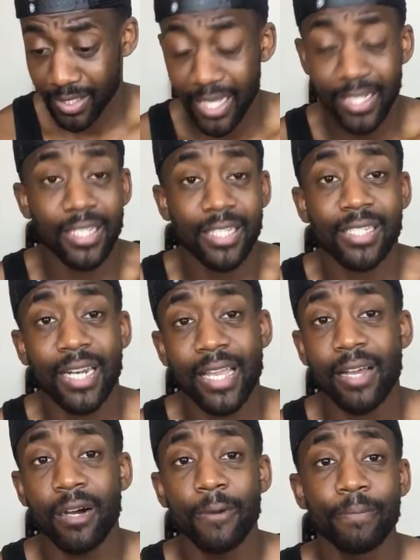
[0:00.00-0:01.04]
years
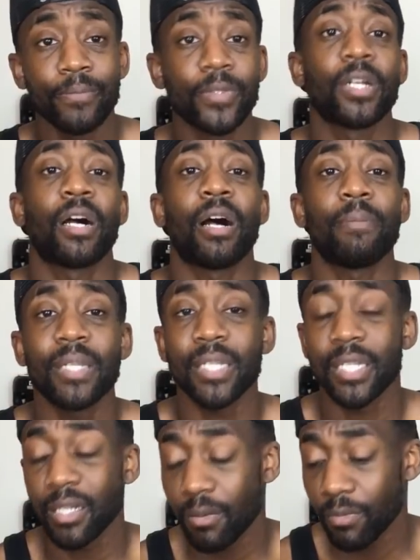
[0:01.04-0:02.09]
later, I'm
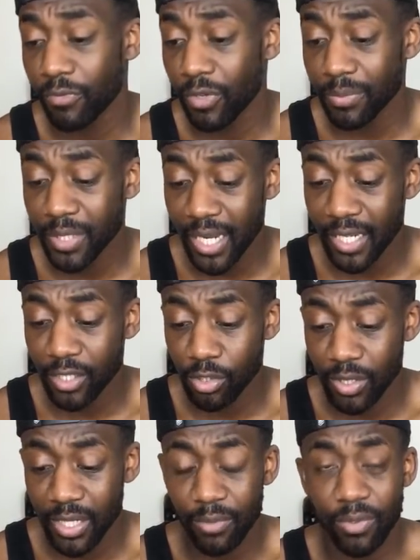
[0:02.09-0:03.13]
linking up with you, I'm chatting to you
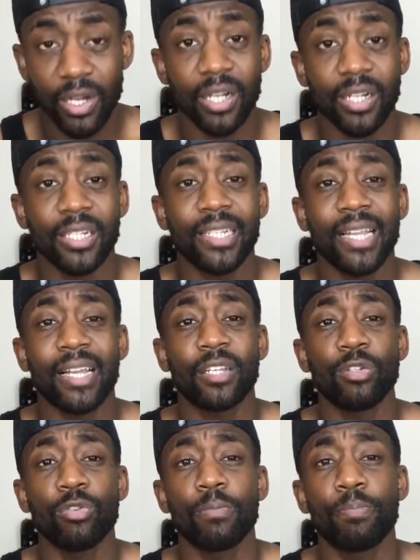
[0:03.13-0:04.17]
and that, we go out on a date and
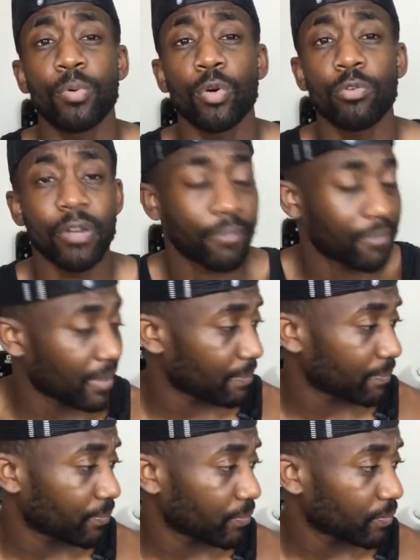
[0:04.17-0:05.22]
you're boring, fam.
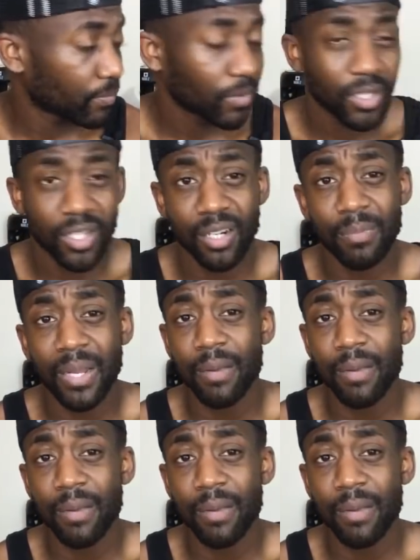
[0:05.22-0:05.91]
And I'm like,